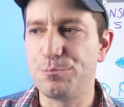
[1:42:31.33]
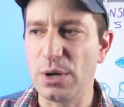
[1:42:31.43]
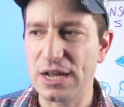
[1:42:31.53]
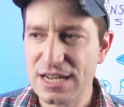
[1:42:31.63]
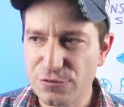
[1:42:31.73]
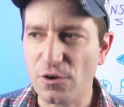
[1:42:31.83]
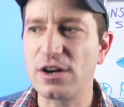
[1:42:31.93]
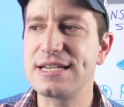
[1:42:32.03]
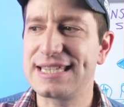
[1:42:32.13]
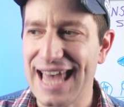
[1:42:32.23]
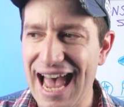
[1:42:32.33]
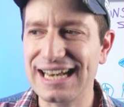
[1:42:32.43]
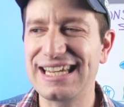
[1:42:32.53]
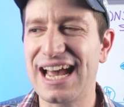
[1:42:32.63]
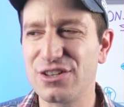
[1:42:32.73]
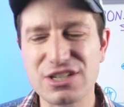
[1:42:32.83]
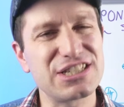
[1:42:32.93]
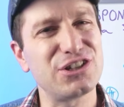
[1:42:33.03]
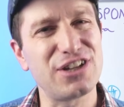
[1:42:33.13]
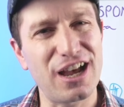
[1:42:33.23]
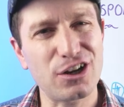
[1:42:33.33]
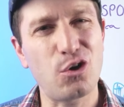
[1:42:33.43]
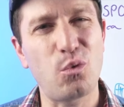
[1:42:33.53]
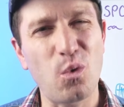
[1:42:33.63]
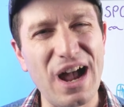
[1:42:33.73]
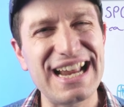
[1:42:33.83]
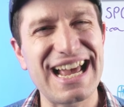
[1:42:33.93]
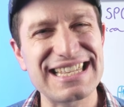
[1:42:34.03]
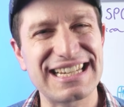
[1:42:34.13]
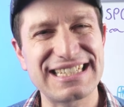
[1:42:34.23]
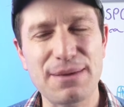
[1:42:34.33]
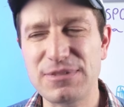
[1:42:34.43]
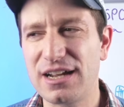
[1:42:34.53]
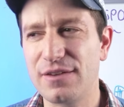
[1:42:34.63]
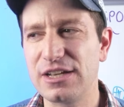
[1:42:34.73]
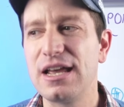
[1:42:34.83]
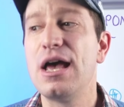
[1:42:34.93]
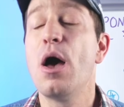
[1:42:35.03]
But as far as that, yeah, they're still not quite as accepting of it.